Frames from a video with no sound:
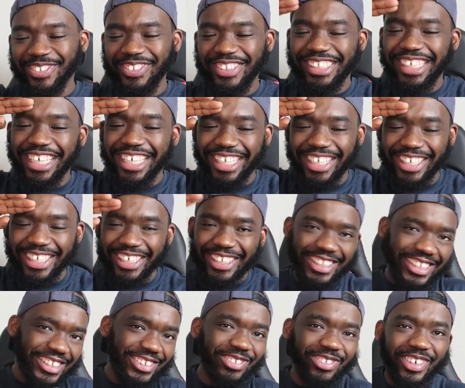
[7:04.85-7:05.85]
Feel it?
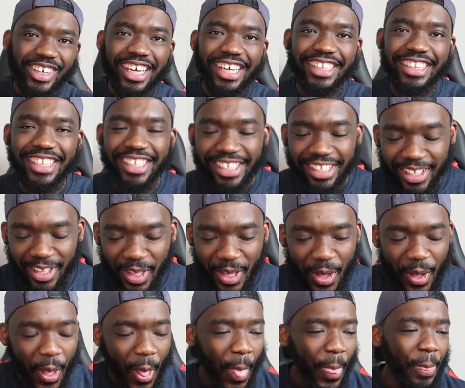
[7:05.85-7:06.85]
What?
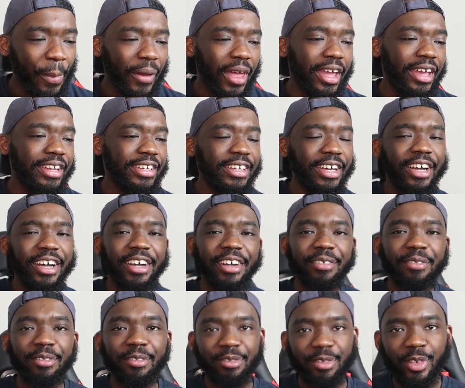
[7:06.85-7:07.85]
And
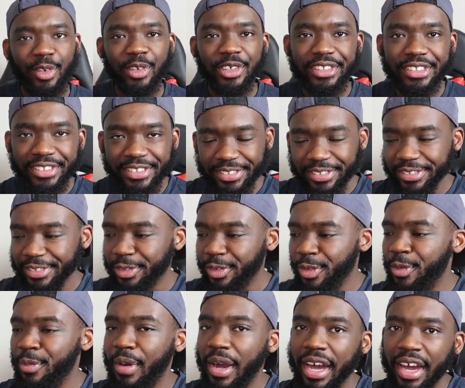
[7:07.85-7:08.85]
um, of course,
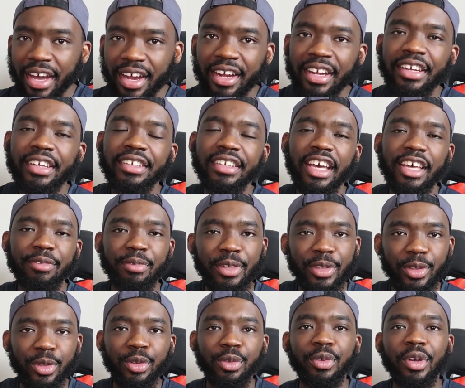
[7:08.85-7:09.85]
Umar has been
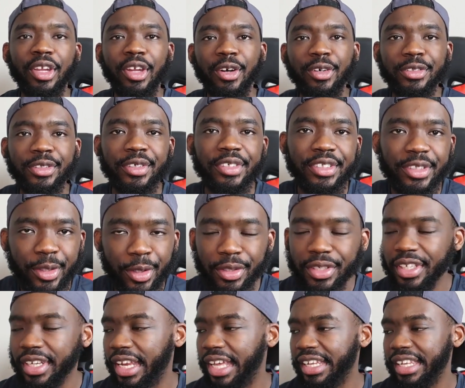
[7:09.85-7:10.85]
doing well also. He
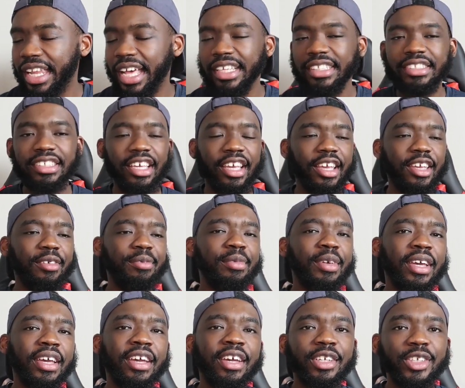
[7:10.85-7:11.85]
scored in our last game.
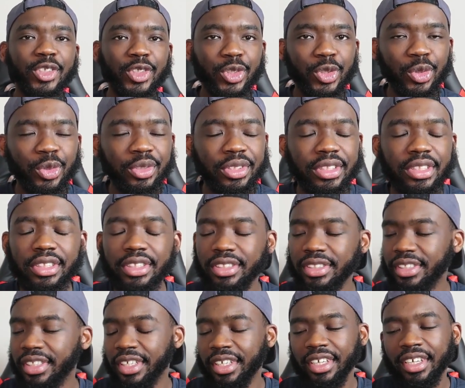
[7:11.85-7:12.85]
Troost,
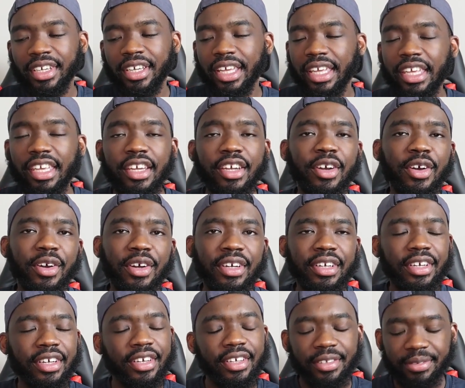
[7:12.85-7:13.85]

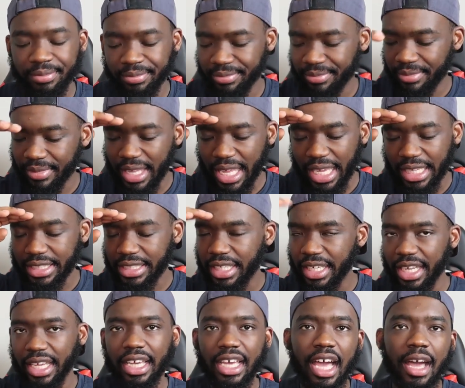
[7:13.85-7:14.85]
Ekong,
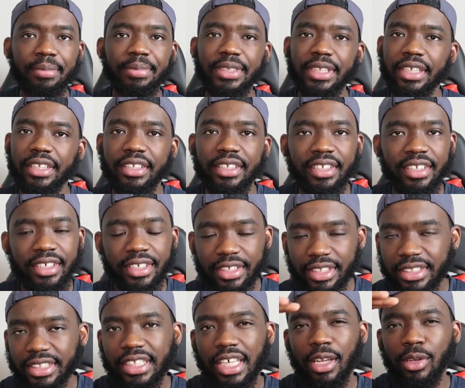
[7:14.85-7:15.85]
excellent captain.
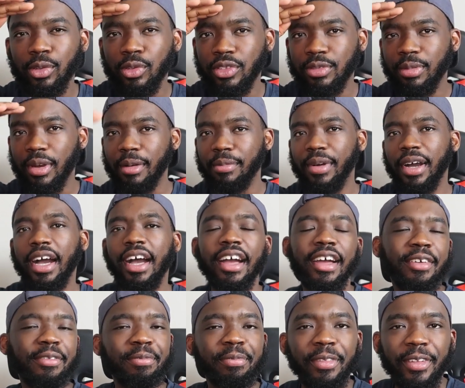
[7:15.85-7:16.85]
Salute, Baba.
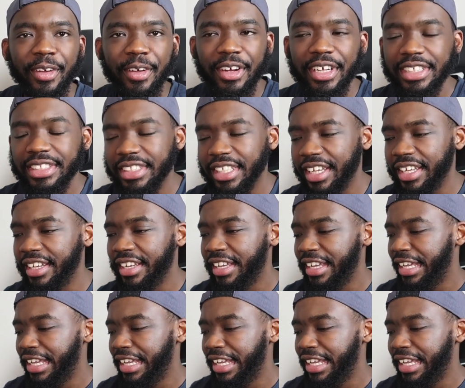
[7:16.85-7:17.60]
Understand?